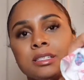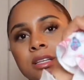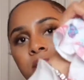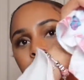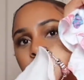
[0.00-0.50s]

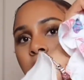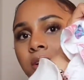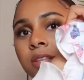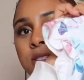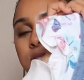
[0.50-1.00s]
So I
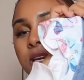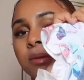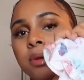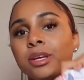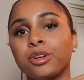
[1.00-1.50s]
know this is gonna
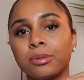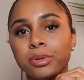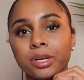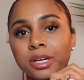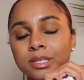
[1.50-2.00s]
be
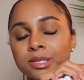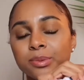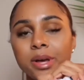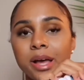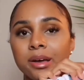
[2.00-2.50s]
adorable in her as
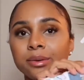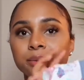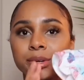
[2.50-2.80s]
well. All